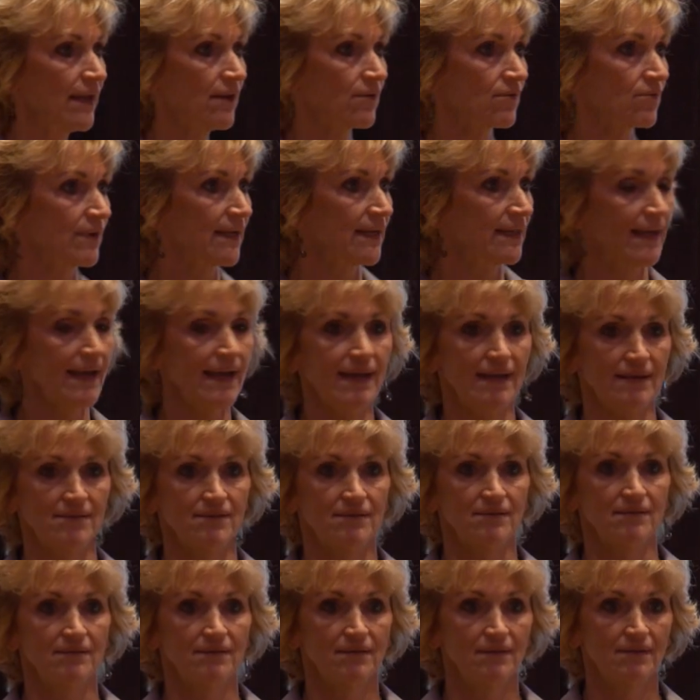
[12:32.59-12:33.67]
interrelate.
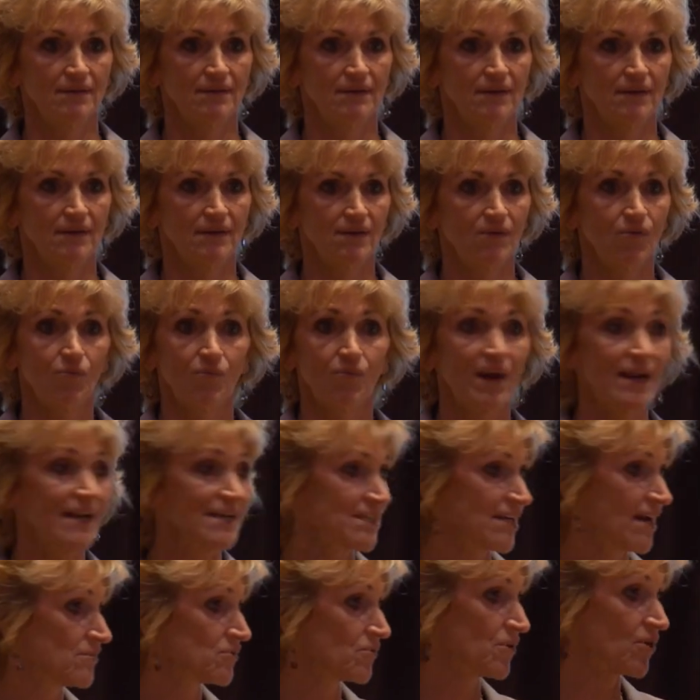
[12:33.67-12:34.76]
Many
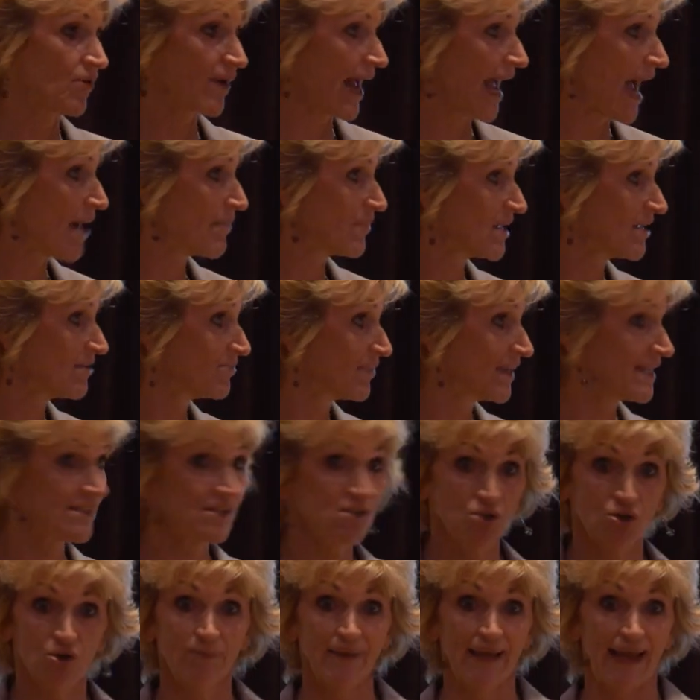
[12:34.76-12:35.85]
times when you're happy in
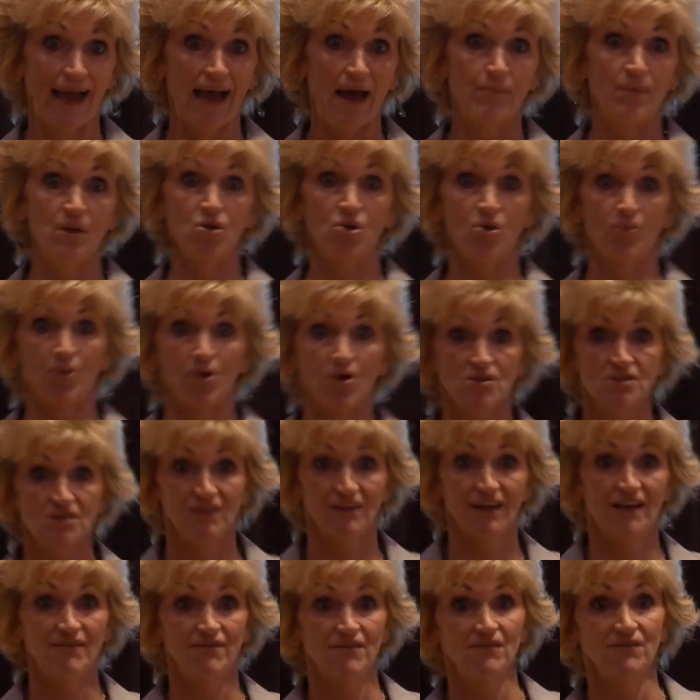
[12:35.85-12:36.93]
business, you'll be happy in your personal
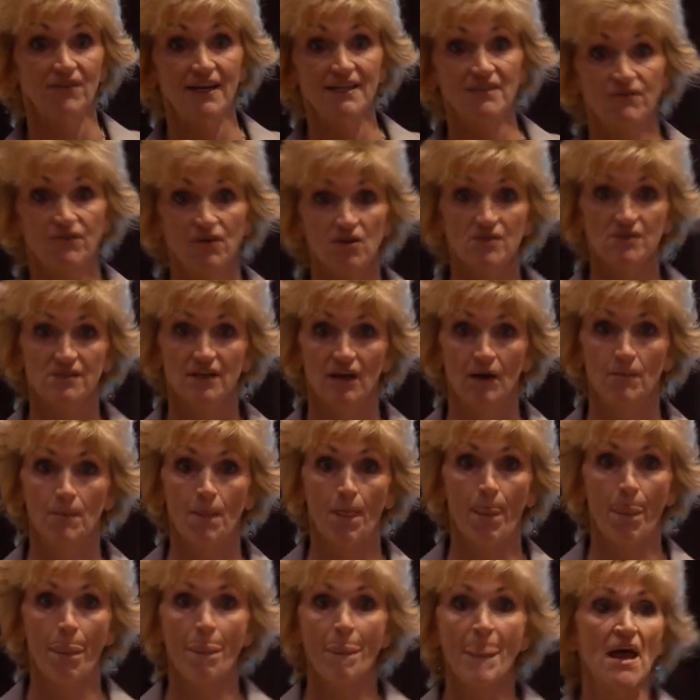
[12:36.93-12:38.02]
life and vice versa.
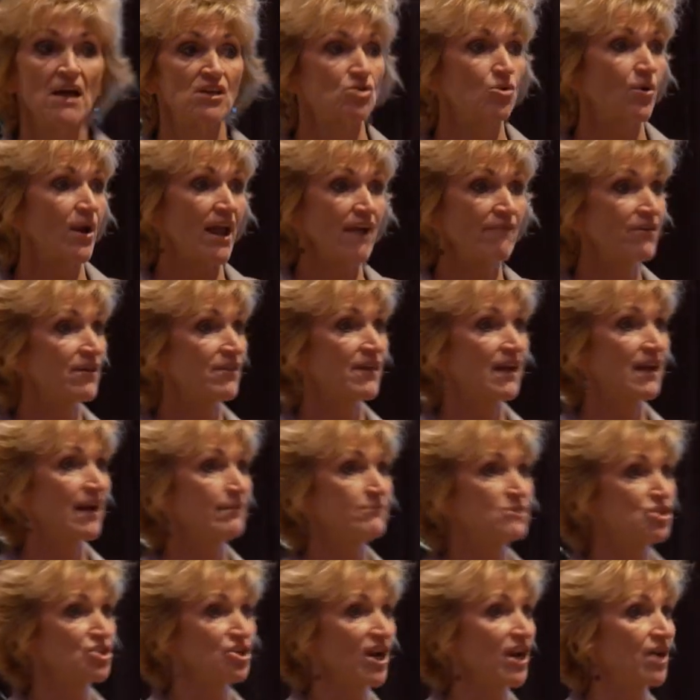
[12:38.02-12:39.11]
So everything I'm
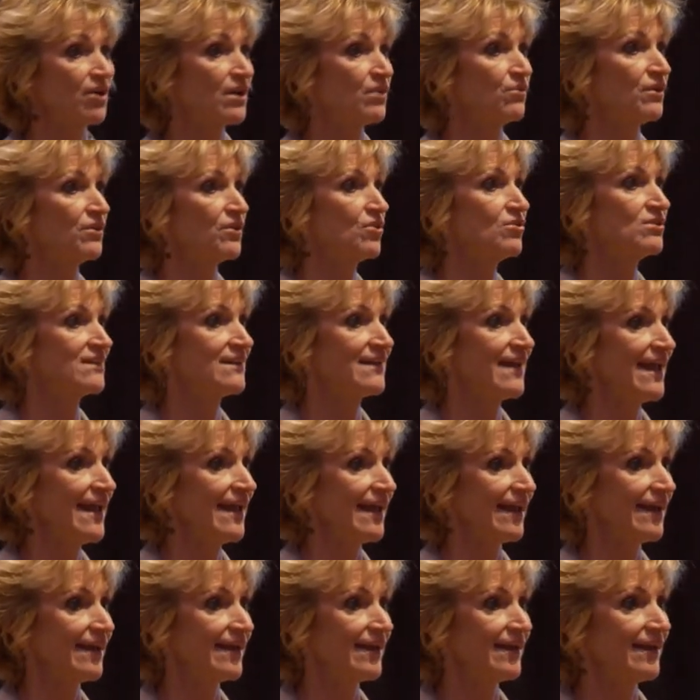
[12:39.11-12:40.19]
sharing with you
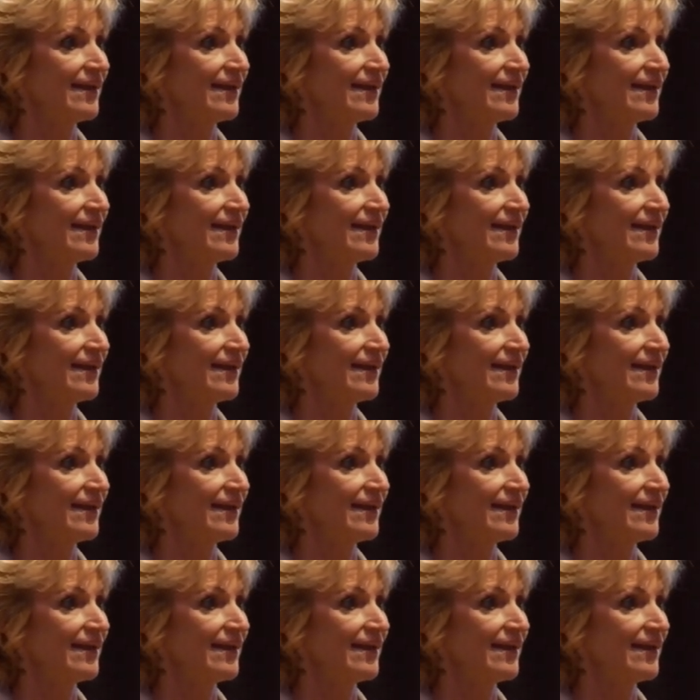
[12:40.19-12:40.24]
today,